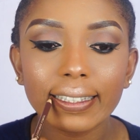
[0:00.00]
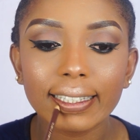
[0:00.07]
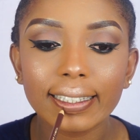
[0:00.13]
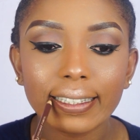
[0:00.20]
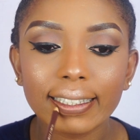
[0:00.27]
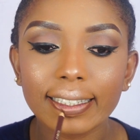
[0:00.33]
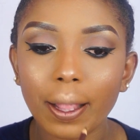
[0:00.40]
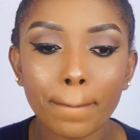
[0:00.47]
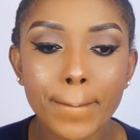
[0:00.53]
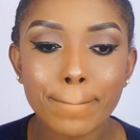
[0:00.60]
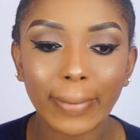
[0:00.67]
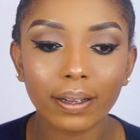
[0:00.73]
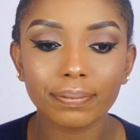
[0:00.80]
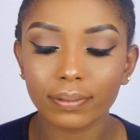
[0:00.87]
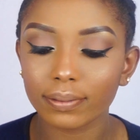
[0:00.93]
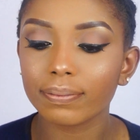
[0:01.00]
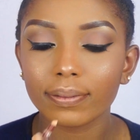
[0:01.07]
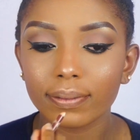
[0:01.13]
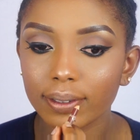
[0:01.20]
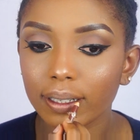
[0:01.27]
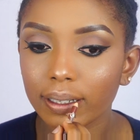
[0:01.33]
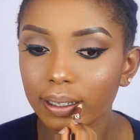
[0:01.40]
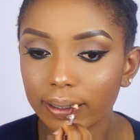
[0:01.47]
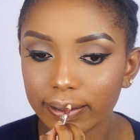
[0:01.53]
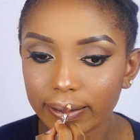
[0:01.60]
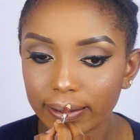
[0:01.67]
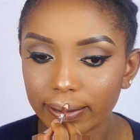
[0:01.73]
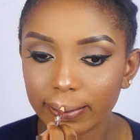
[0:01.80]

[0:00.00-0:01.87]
in the description box below.